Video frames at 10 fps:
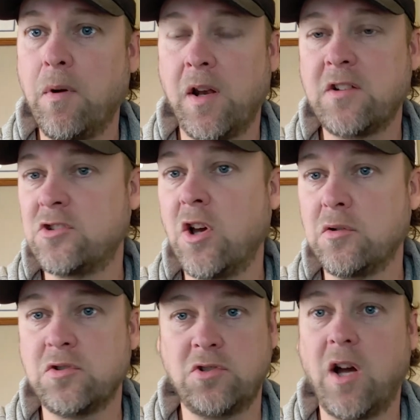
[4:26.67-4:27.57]

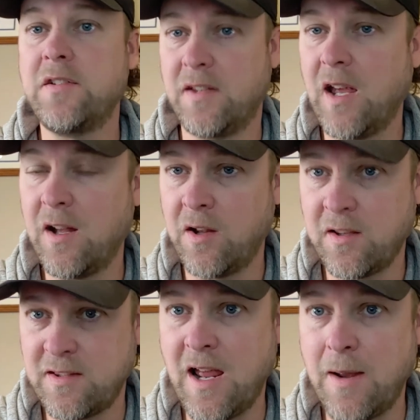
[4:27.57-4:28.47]
external site to get an
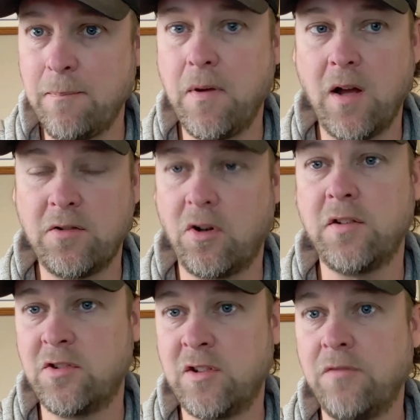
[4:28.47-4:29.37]
exam, sorry,
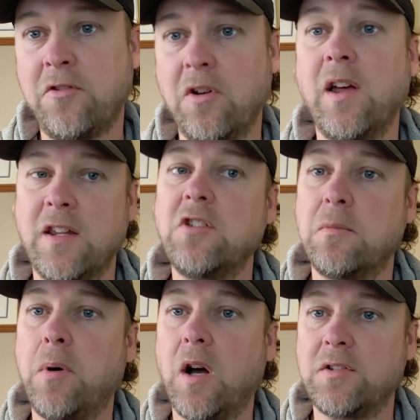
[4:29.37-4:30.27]
a certificate, and then
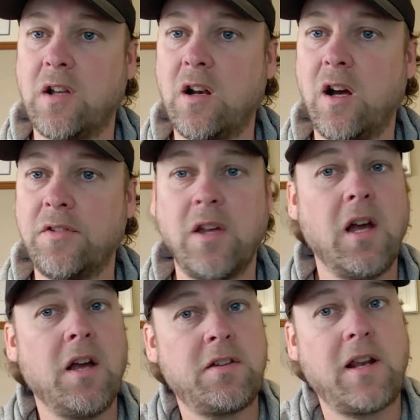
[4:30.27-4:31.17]
you'd pass the class.
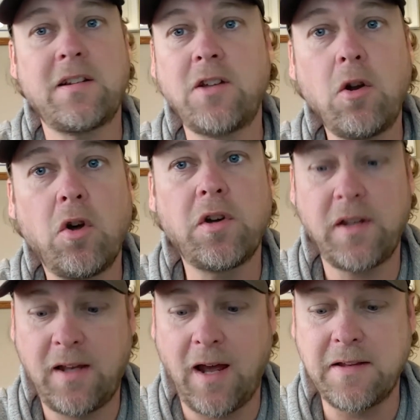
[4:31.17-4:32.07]
So that's no longer
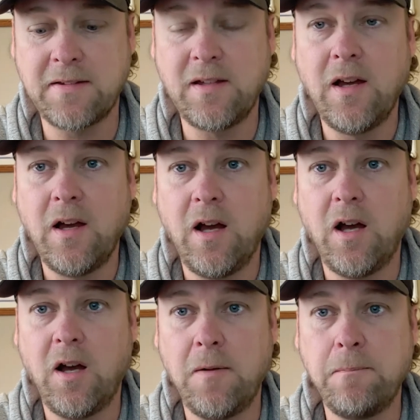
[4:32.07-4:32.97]
the case.
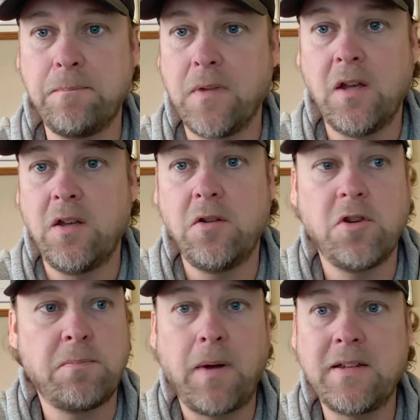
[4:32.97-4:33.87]
You
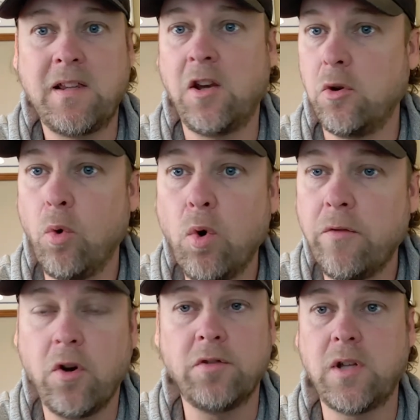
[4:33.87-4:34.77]
just basically do all
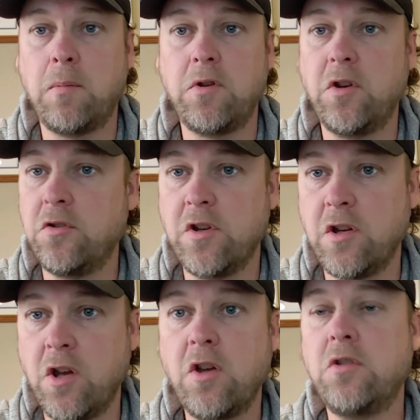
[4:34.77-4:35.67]
of it on WGU,
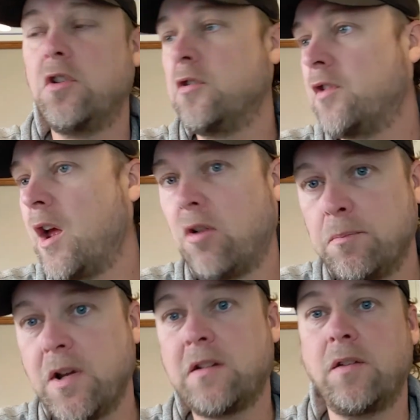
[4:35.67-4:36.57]
use their
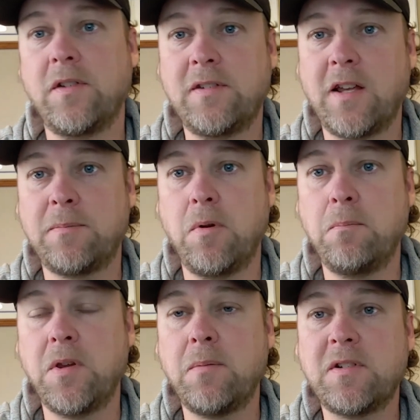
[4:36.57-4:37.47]
objective
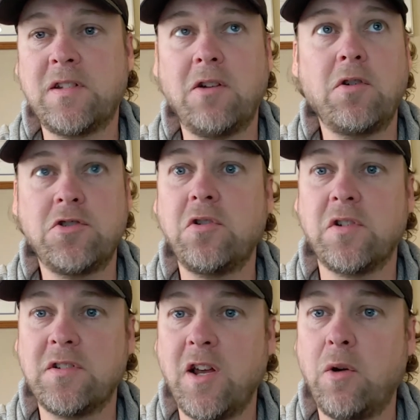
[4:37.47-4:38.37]
assessment, but the material, as you
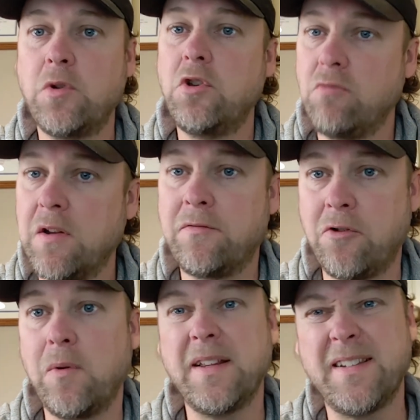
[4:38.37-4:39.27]
can tell when you read
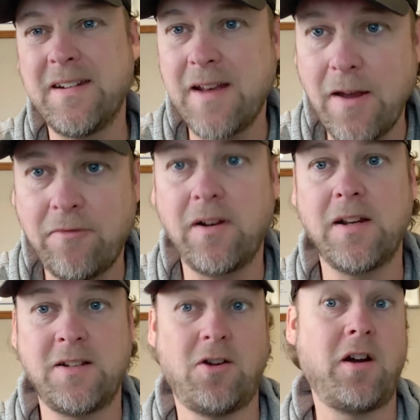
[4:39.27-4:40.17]
through it, is
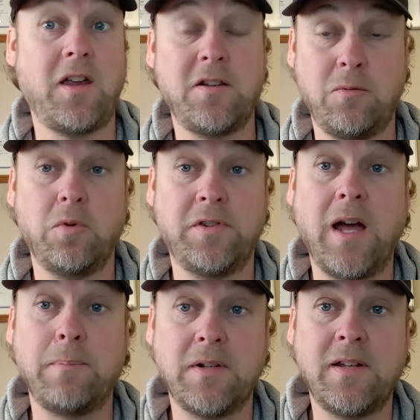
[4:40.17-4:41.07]
definitely targeted towards
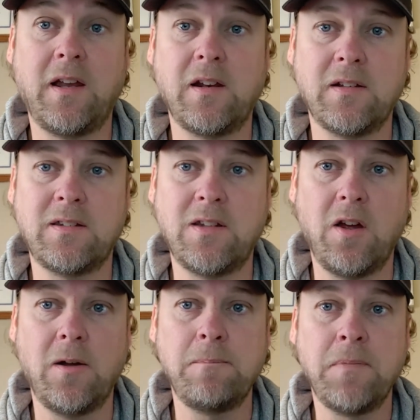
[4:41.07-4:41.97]
that particular
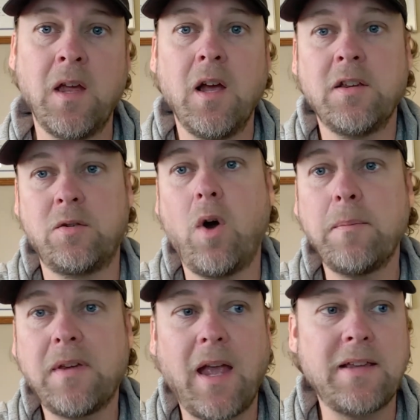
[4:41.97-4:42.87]
cert. So
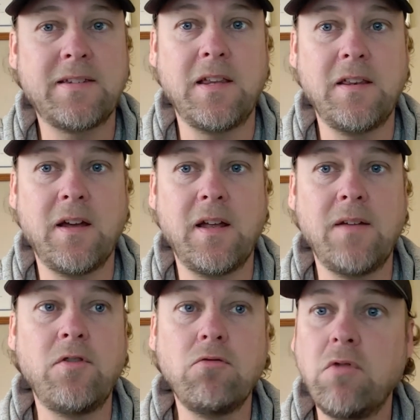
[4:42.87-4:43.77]
I'm guessing that
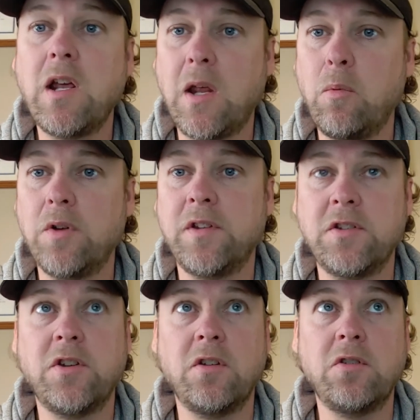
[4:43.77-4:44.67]
if you really
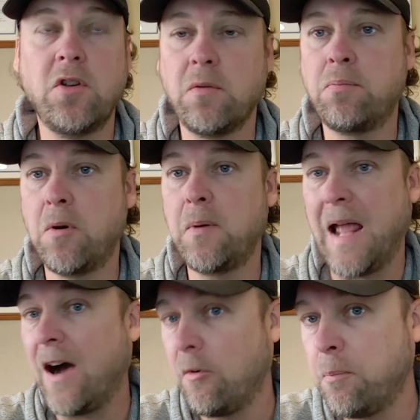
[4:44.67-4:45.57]
wanted to, you could
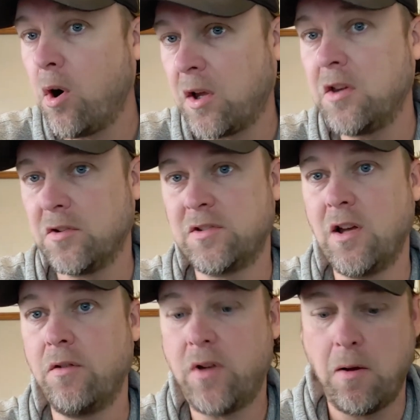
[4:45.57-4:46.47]
probably out of pocket
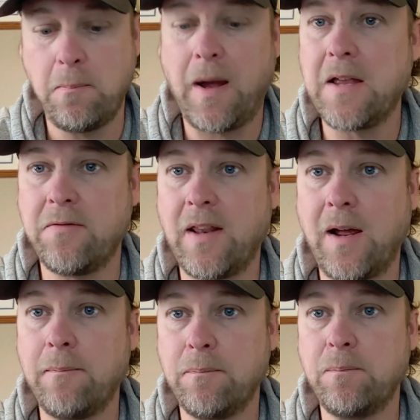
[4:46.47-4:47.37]
yourself go and pay for
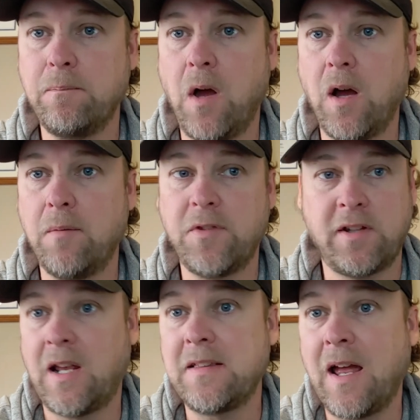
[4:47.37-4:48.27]
that,
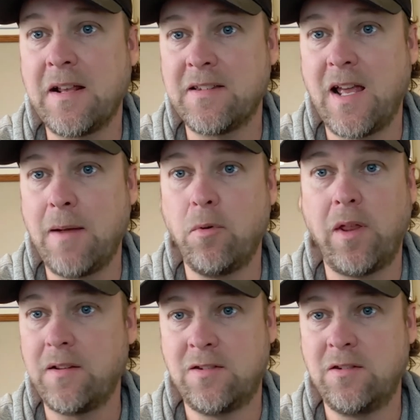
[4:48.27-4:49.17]
to take that exam or
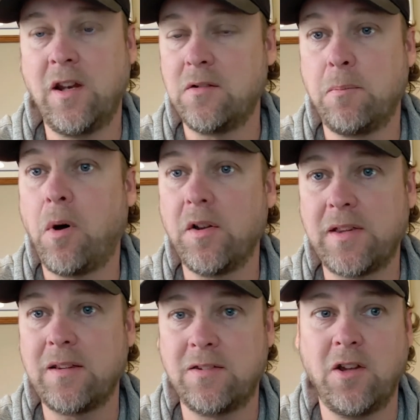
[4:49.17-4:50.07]
that's, to pass
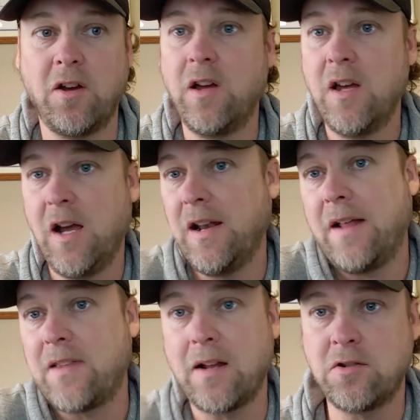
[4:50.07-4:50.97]
that cert and
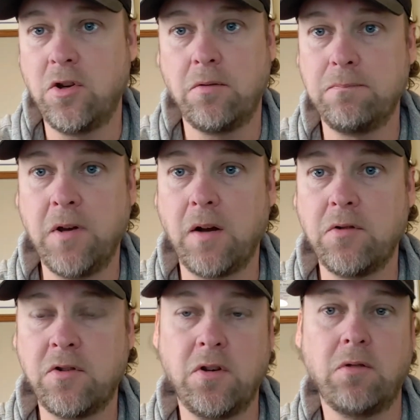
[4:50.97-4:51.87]
add that to your,
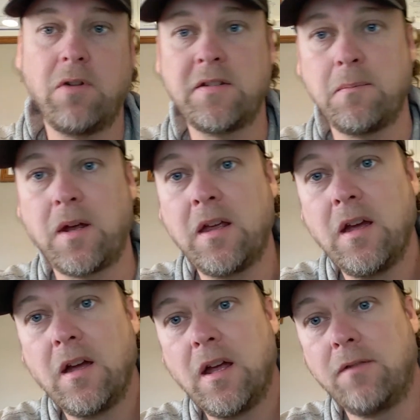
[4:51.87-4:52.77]
to your resume
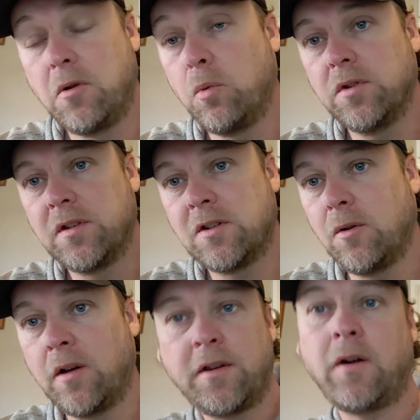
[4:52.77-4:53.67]
if you wanted
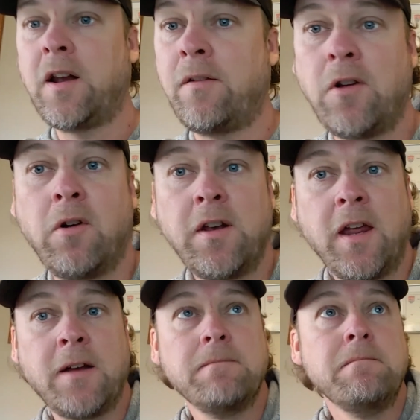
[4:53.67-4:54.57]
to. Now, I'd have no
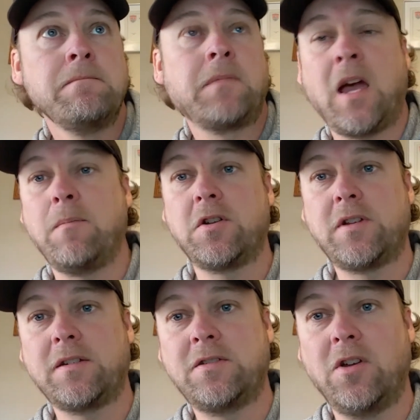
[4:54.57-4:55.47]
idea how much
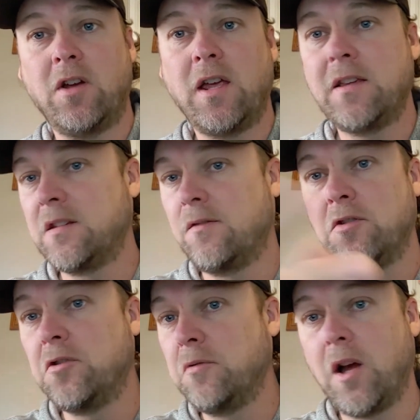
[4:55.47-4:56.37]
that cert is, and if
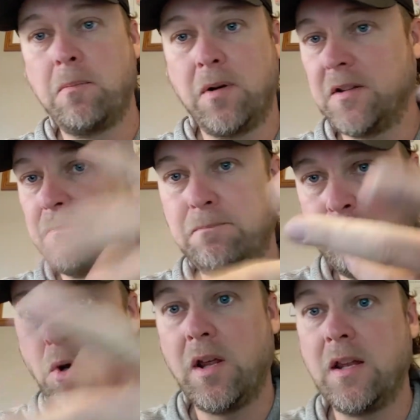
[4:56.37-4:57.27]
you do know, please
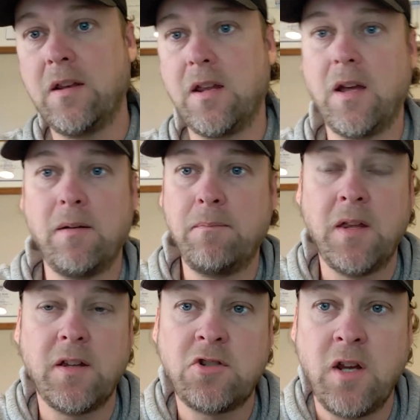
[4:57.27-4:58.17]
put it in
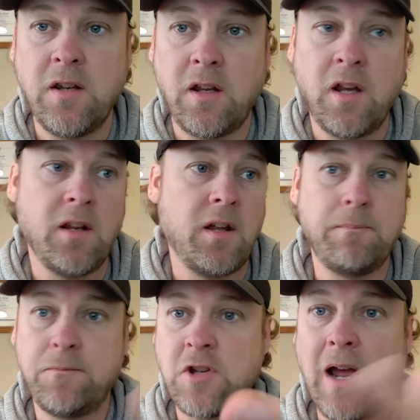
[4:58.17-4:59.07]
the
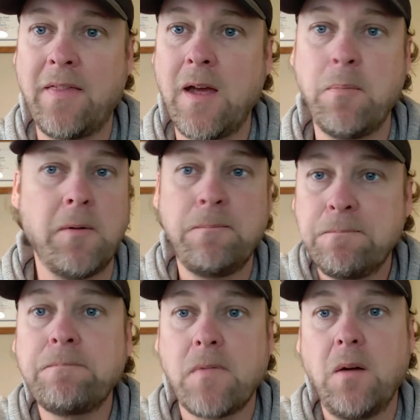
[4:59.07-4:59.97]
chat there. But
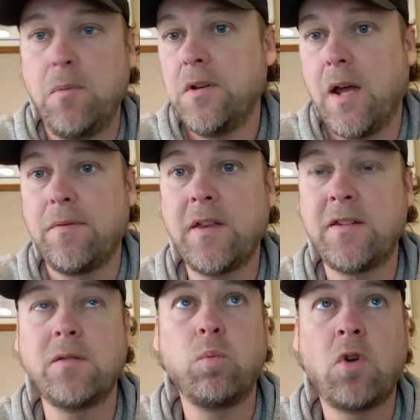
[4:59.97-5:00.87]
But yeah,
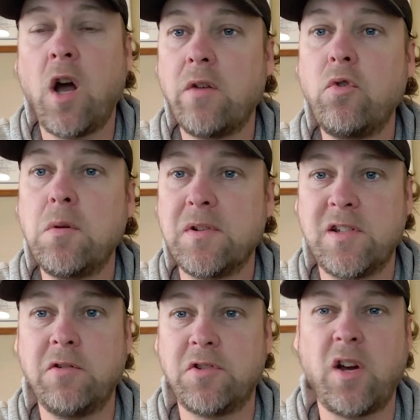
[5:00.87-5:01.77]
this is kind of all the
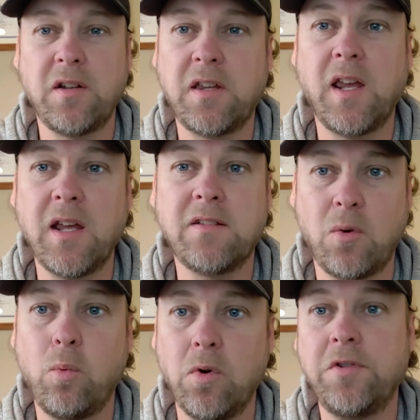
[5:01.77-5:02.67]
materials kind of geared
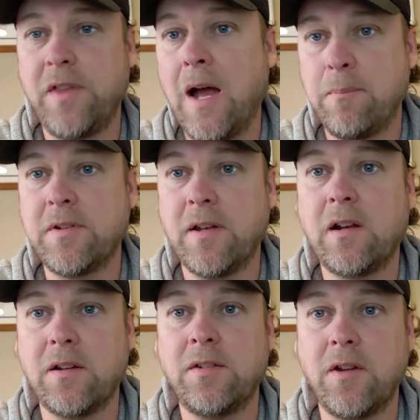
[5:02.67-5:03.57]
towards that
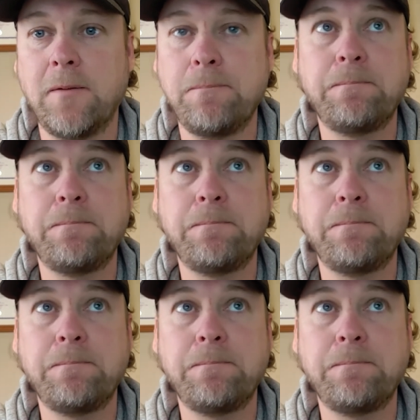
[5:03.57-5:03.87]
particular cell.